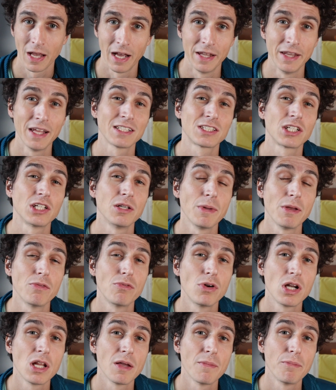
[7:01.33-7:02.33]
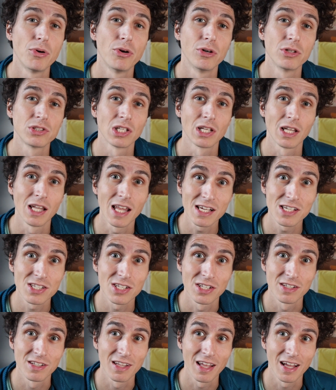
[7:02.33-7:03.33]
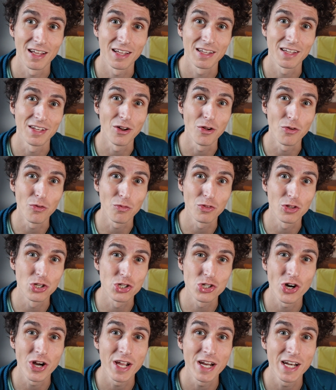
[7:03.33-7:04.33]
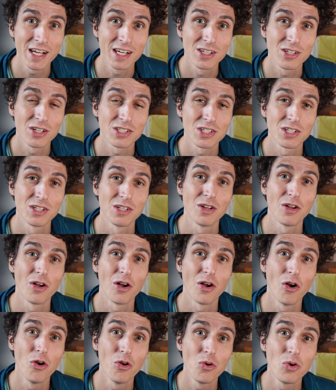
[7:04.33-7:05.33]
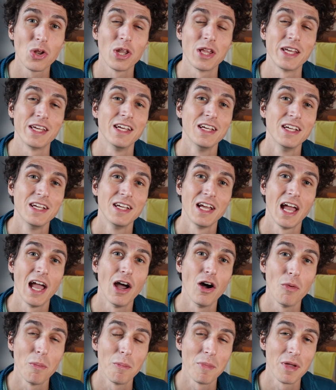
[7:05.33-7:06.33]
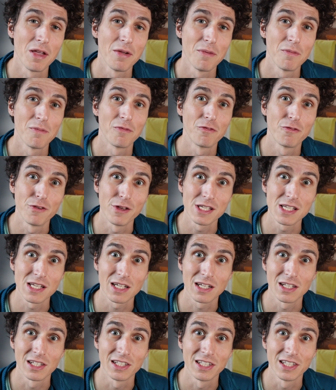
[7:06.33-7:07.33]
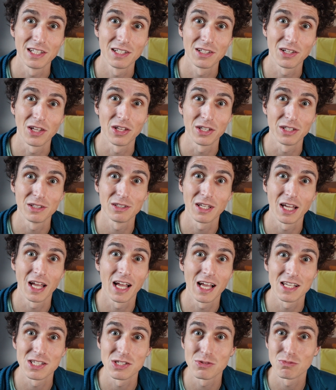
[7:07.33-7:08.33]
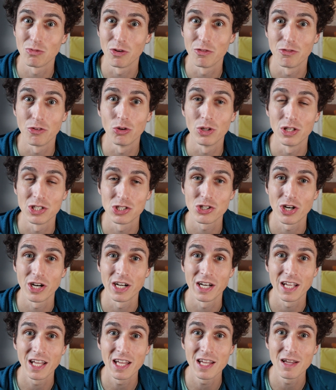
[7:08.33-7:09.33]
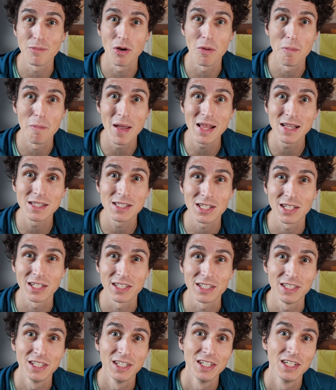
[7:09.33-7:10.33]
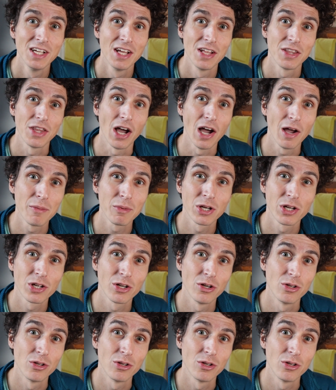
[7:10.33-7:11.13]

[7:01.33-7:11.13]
And that's going to be a really important lesson, that the training doesn't only help me physically like it has with all this training here, but mentally, that I'm going to go